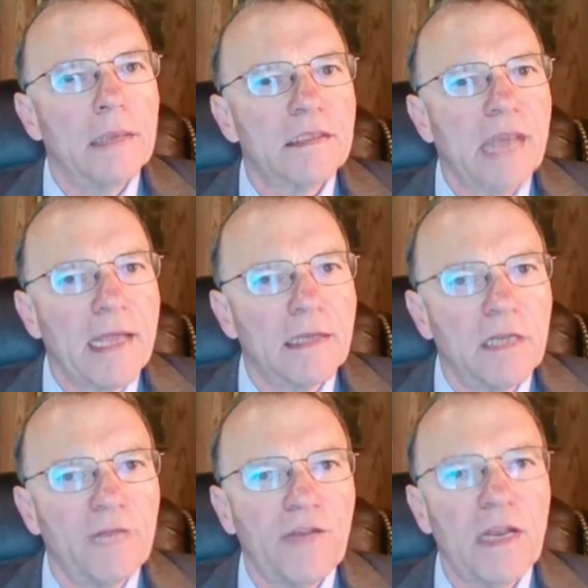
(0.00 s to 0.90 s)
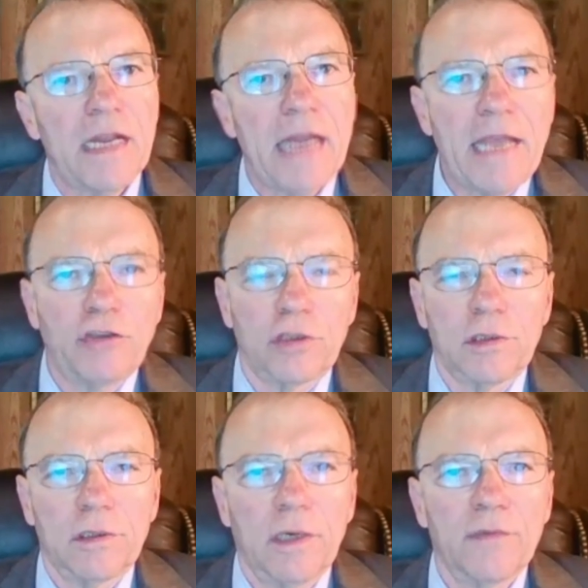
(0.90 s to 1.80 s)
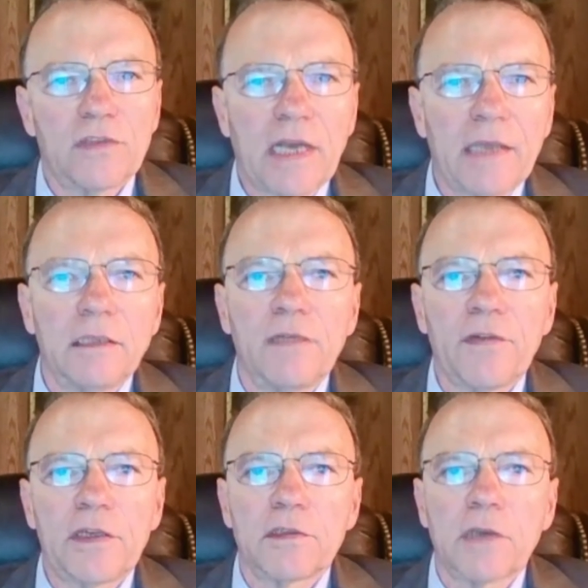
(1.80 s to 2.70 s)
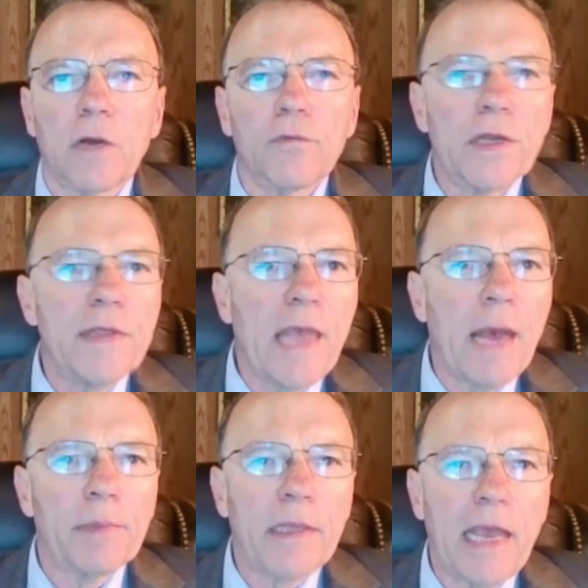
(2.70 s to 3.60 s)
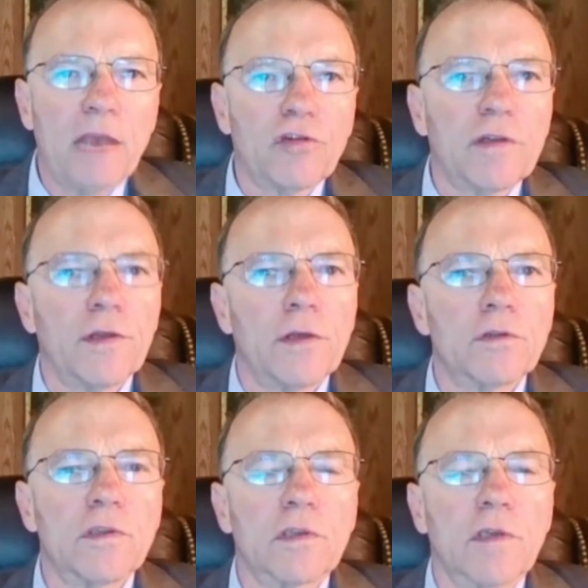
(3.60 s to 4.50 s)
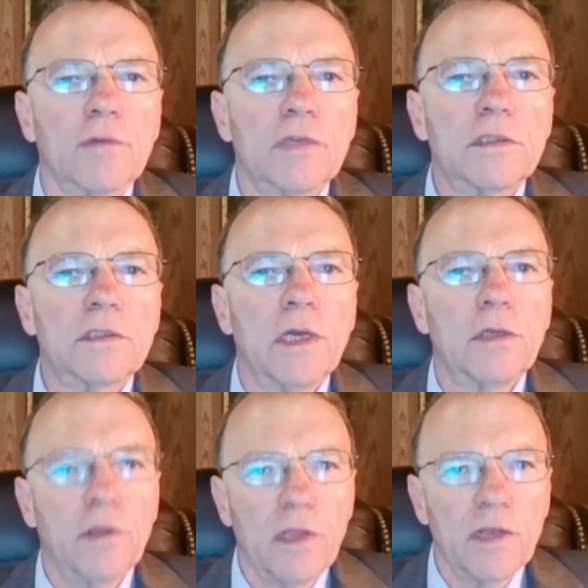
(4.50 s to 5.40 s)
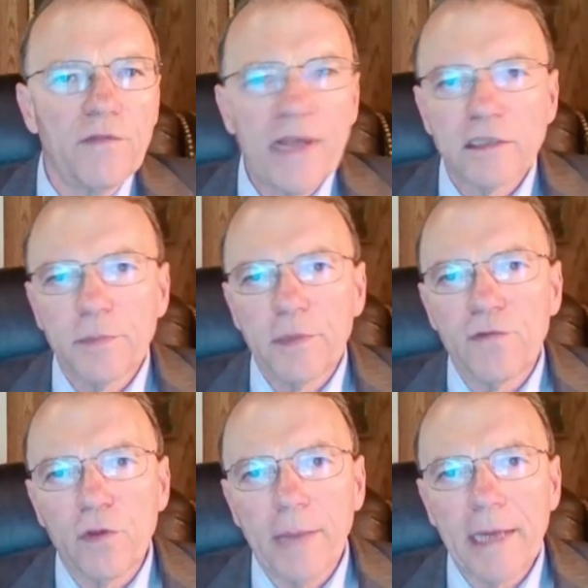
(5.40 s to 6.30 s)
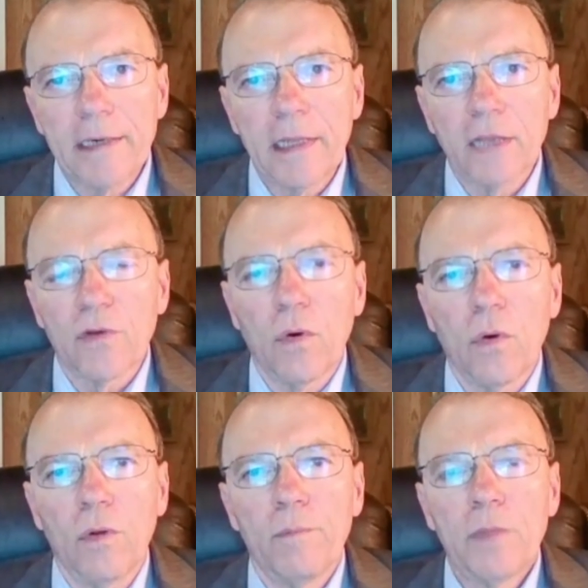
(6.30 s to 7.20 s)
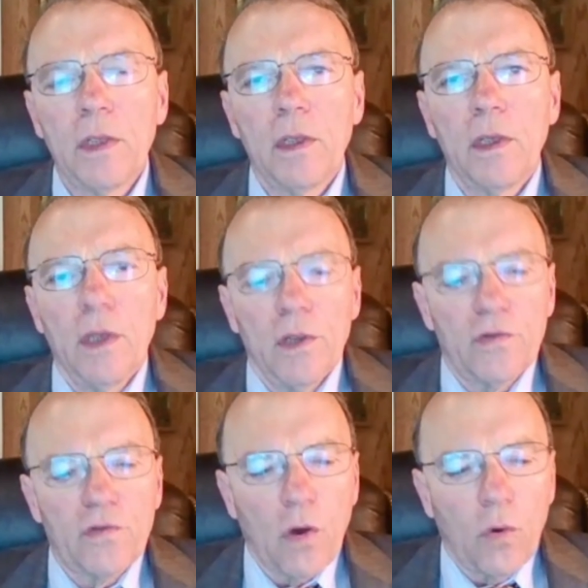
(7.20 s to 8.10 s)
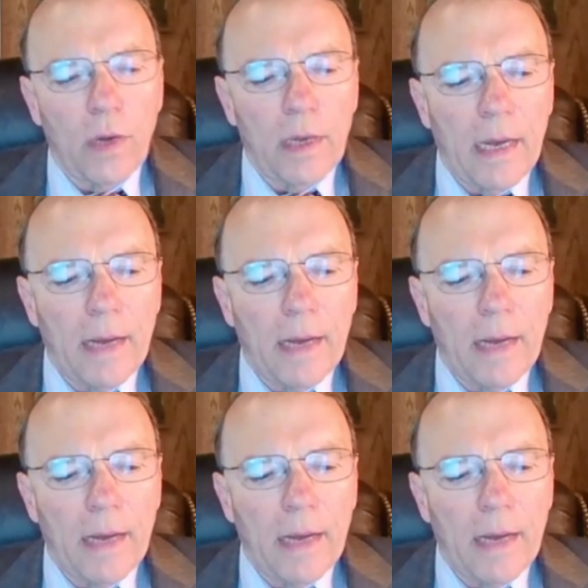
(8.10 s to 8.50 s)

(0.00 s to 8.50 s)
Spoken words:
scientific nature of scientific discovery and the application of those discoveries to the advancement of humanity as a whole. So